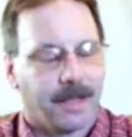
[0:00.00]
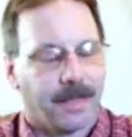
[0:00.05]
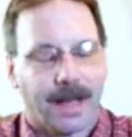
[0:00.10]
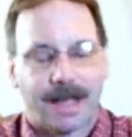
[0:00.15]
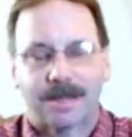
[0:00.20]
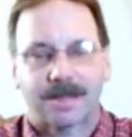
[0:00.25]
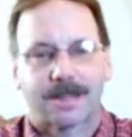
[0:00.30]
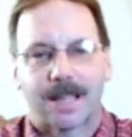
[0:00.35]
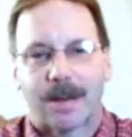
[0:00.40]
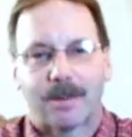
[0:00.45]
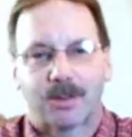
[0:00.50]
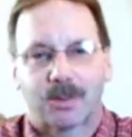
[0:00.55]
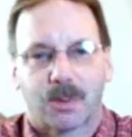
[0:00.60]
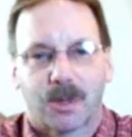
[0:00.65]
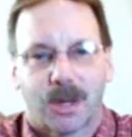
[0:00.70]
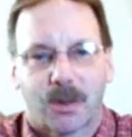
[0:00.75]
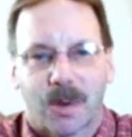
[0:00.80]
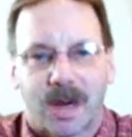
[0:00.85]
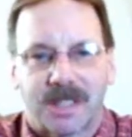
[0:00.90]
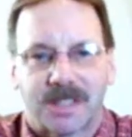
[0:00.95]
That's not what
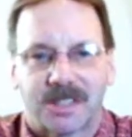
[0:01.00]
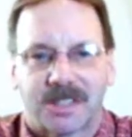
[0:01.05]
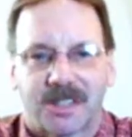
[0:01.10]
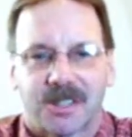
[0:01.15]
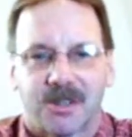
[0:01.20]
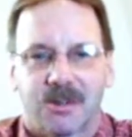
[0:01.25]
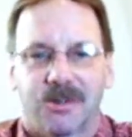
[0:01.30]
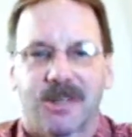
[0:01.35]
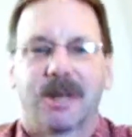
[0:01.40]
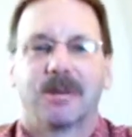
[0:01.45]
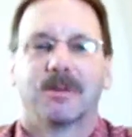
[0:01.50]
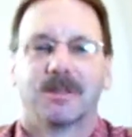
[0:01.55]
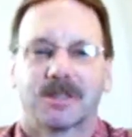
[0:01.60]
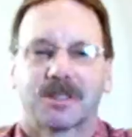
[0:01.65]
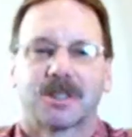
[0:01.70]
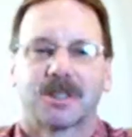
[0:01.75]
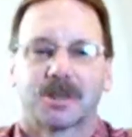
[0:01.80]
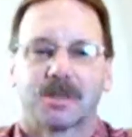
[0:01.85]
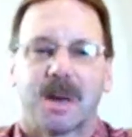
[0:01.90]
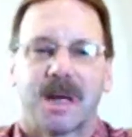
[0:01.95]
Twitter wants you to do. They will
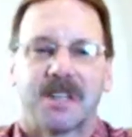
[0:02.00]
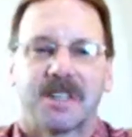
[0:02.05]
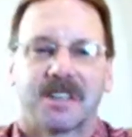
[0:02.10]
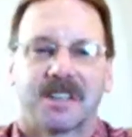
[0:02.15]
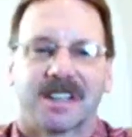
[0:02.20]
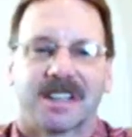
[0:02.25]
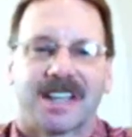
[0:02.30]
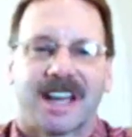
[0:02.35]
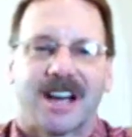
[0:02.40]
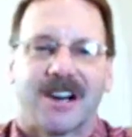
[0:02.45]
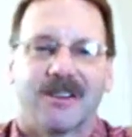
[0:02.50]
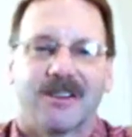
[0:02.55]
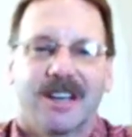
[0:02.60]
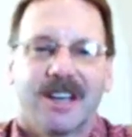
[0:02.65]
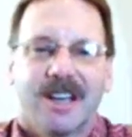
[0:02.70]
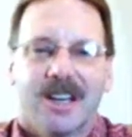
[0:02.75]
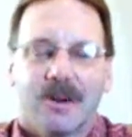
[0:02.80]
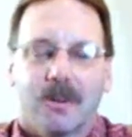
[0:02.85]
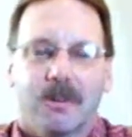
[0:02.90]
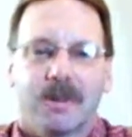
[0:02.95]
suspend your account.
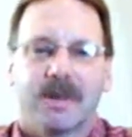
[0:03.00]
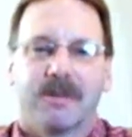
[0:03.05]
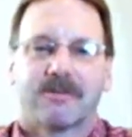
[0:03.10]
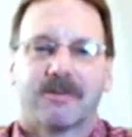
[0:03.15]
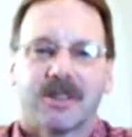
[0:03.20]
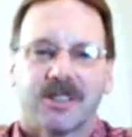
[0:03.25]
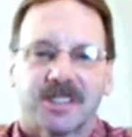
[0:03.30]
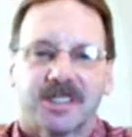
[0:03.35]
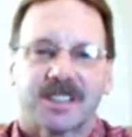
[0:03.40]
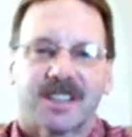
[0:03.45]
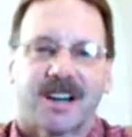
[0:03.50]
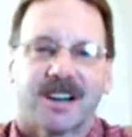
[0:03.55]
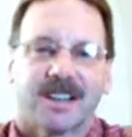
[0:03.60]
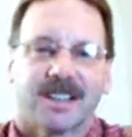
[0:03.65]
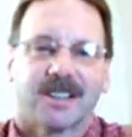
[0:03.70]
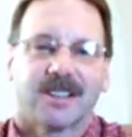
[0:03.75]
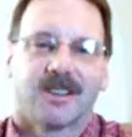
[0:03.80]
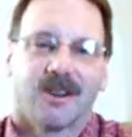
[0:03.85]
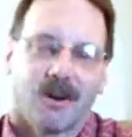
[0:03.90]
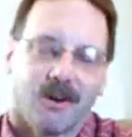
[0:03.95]
When you first
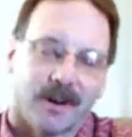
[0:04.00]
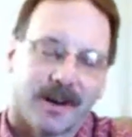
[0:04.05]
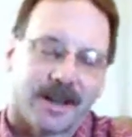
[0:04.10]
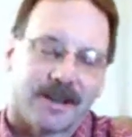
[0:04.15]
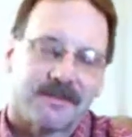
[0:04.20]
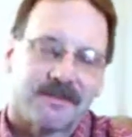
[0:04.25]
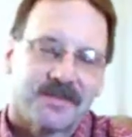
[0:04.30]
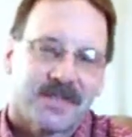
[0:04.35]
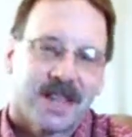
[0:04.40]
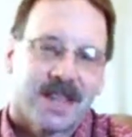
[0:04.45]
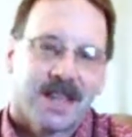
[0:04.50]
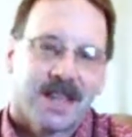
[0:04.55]
start going,